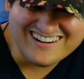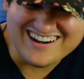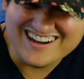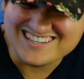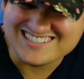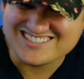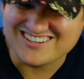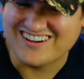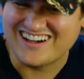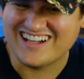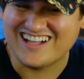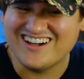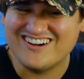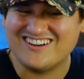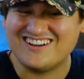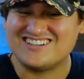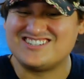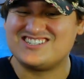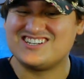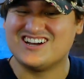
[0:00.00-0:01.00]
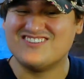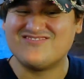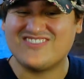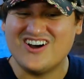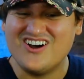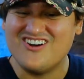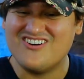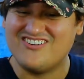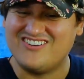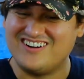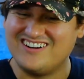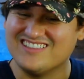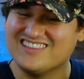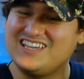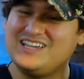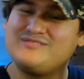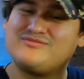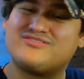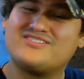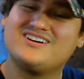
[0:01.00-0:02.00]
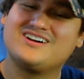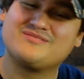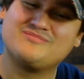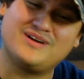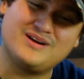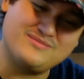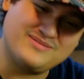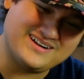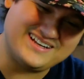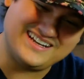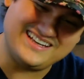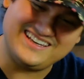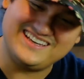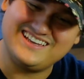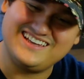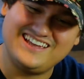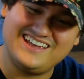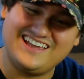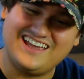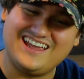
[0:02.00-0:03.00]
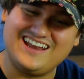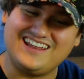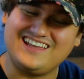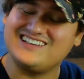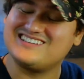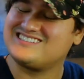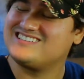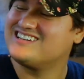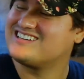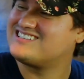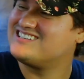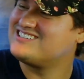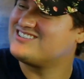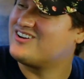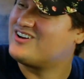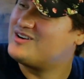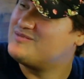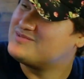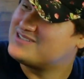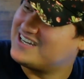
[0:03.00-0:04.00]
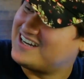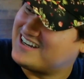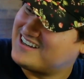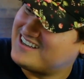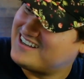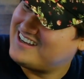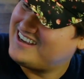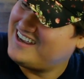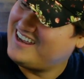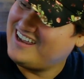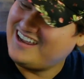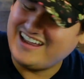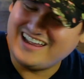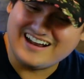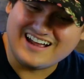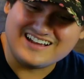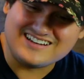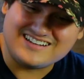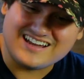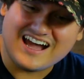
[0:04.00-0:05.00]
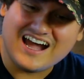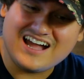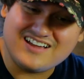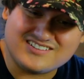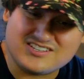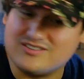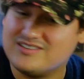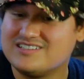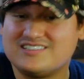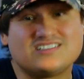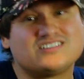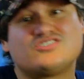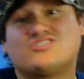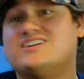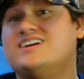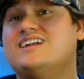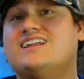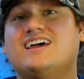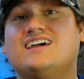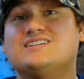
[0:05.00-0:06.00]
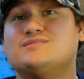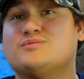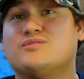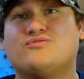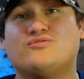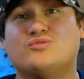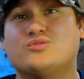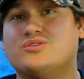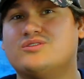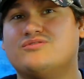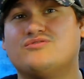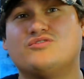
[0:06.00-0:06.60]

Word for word: right. So I go to jump over, leapfrog my buddy. Okay. He sticks his arms out, mm. and I mm. dive. So this is three days before